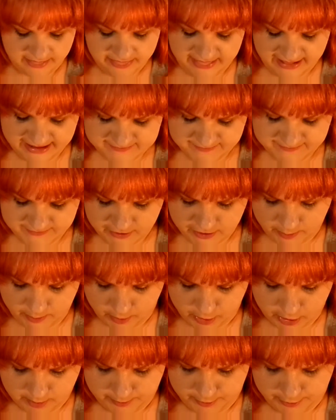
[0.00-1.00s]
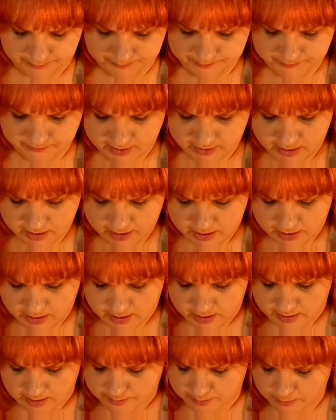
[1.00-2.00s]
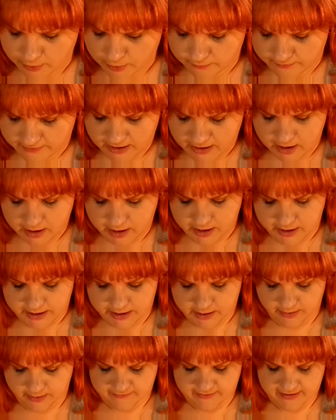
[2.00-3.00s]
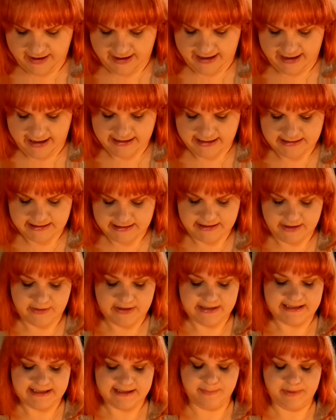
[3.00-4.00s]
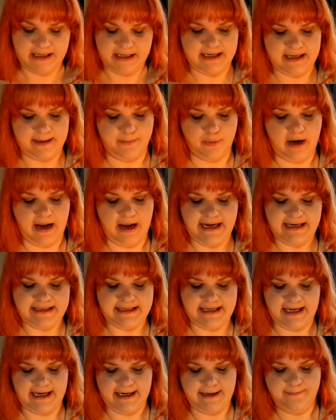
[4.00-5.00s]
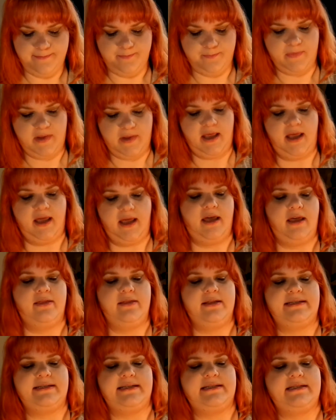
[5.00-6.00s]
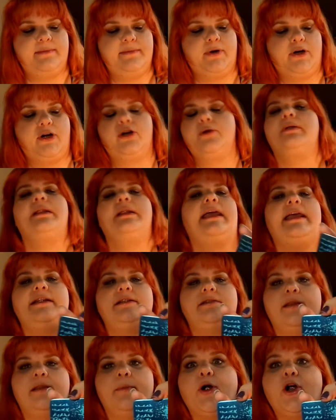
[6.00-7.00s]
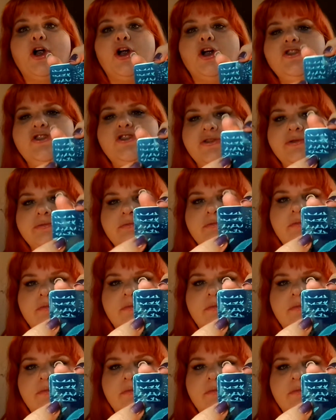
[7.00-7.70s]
That's very workable. Moving on, I've got, so this is plate number 18, and this is the bird plate. The birds.